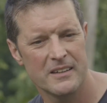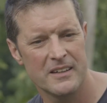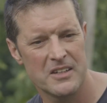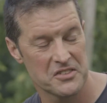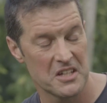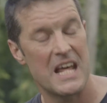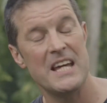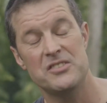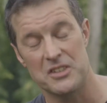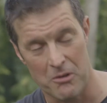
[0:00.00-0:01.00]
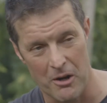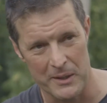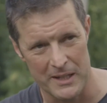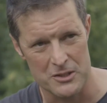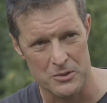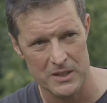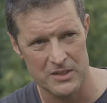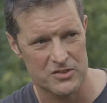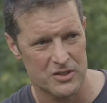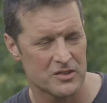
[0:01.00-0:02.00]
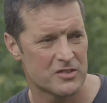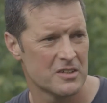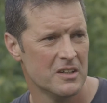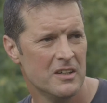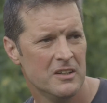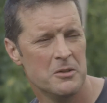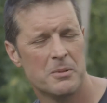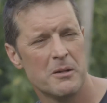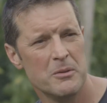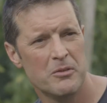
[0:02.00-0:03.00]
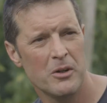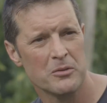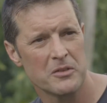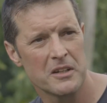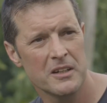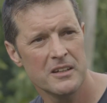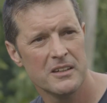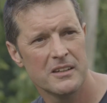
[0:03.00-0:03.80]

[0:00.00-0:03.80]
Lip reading: isn't a lazy growing into it, it's just you become involved, I think.